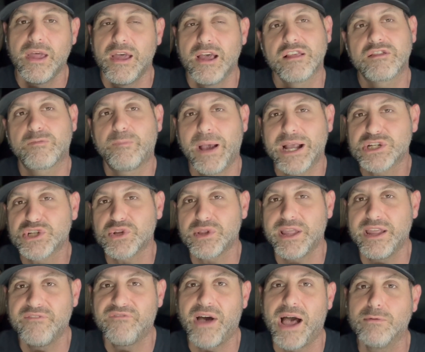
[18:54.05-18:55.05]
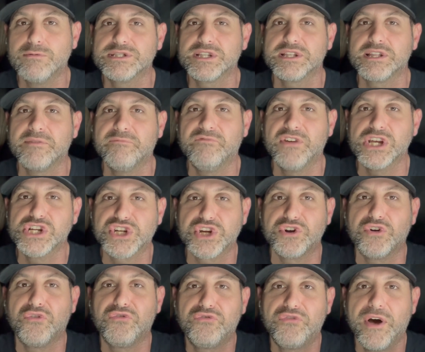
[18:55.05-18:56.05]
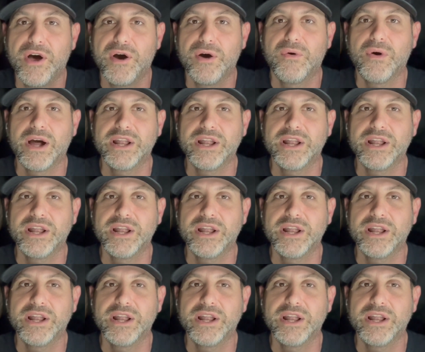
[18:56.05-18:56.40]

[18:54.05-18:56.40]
especially if I was a divisional foe,